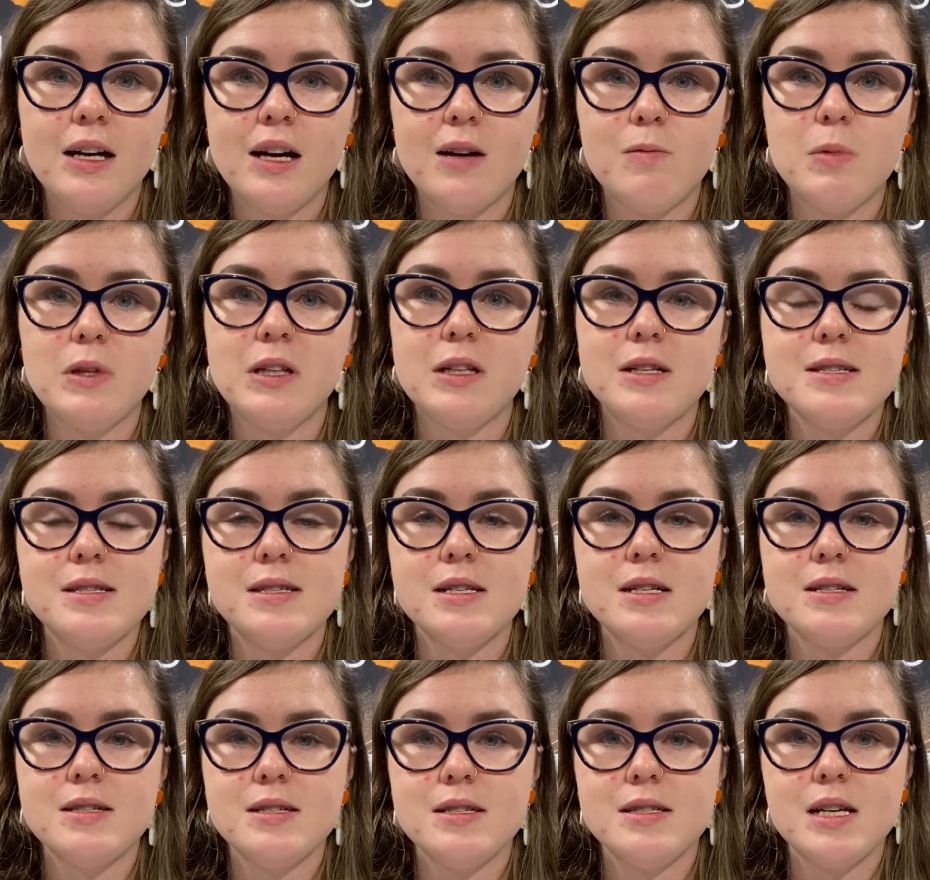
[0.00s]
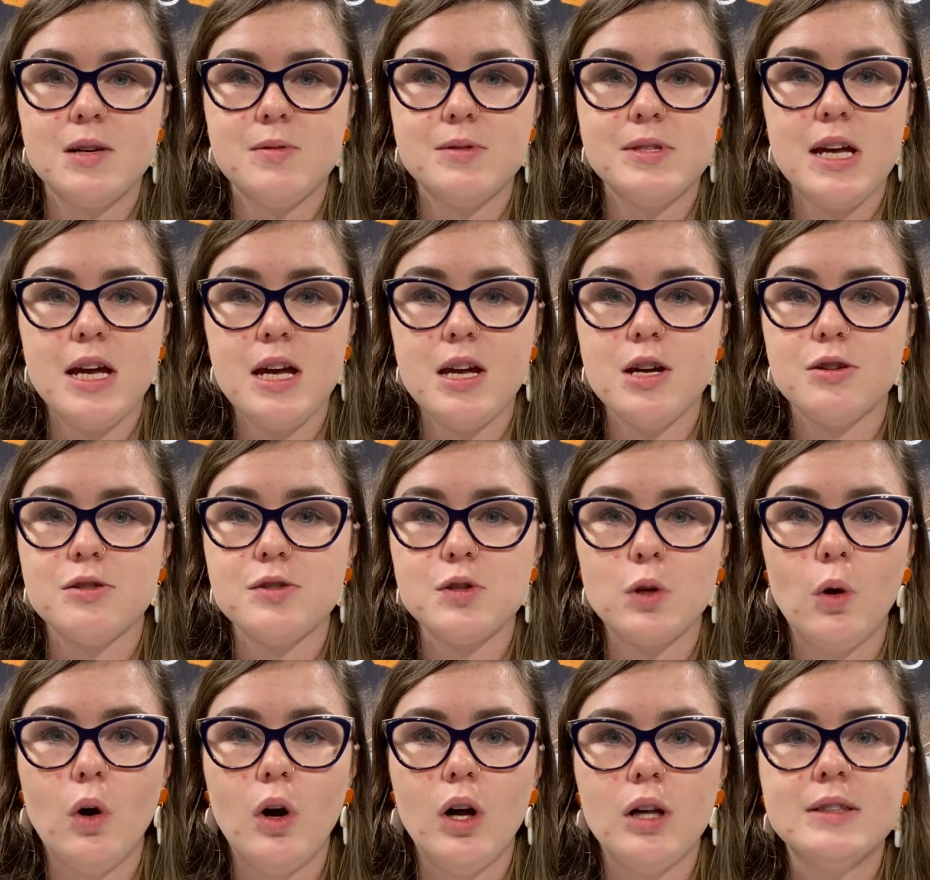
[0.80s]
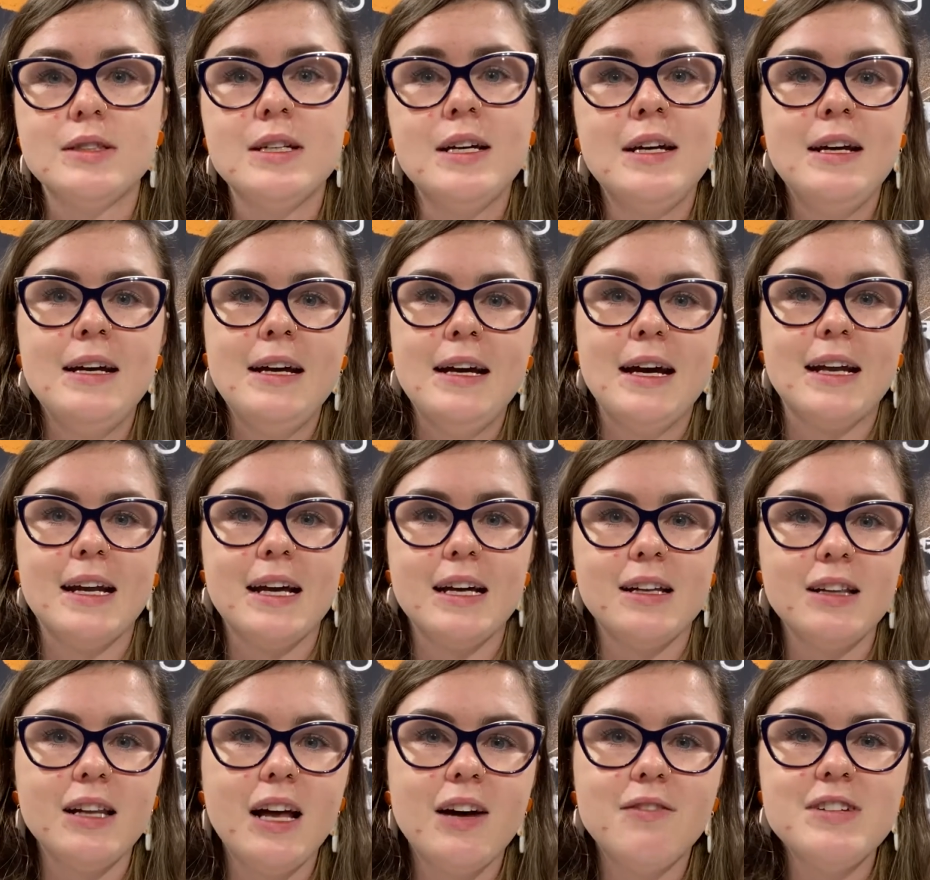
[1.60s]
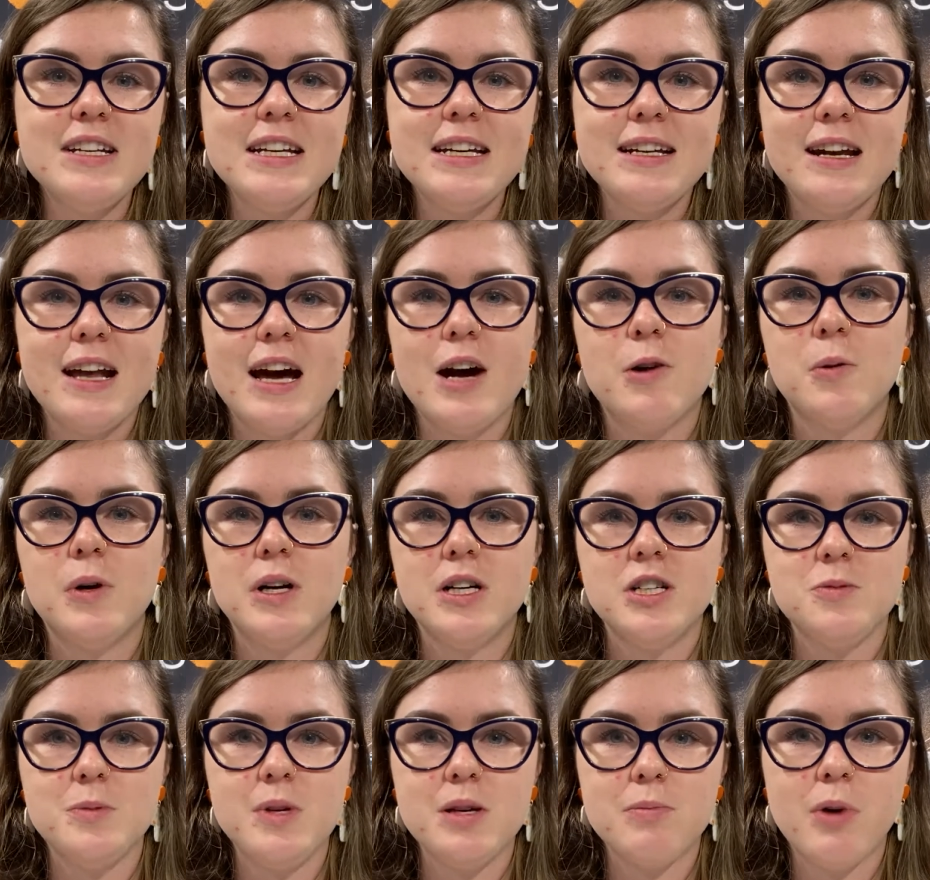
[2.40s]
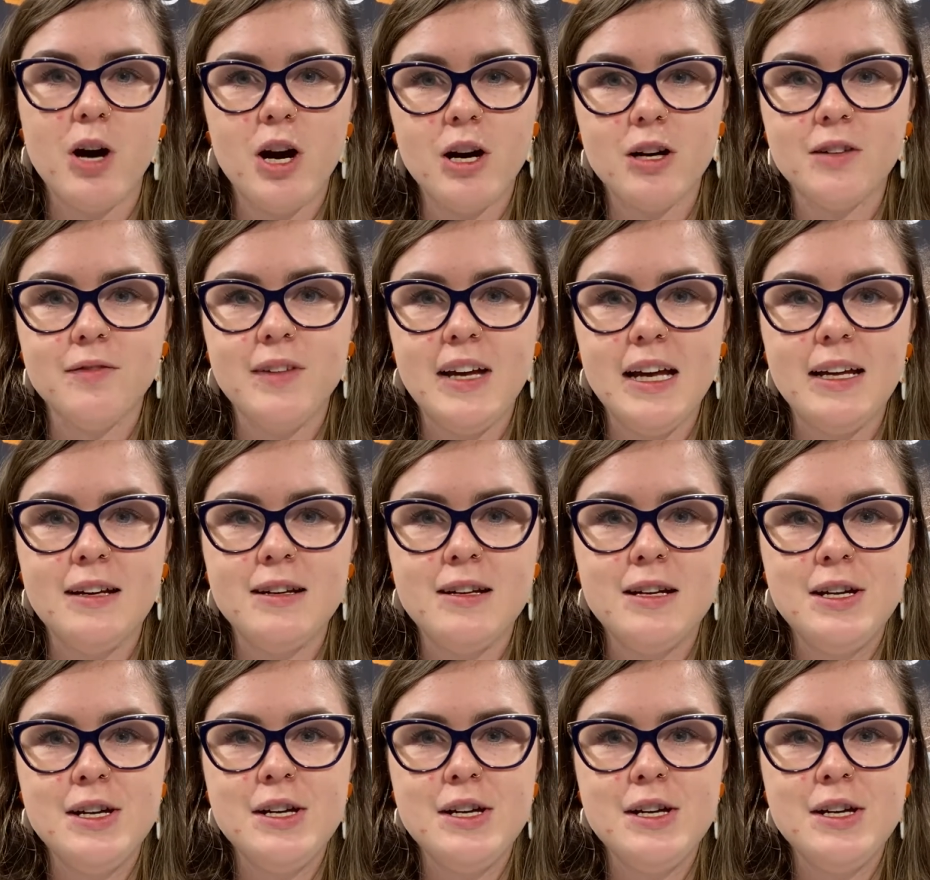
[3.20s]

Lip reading: I've been listening since I was 8 years old and I loved it. I wanted to be a part of it.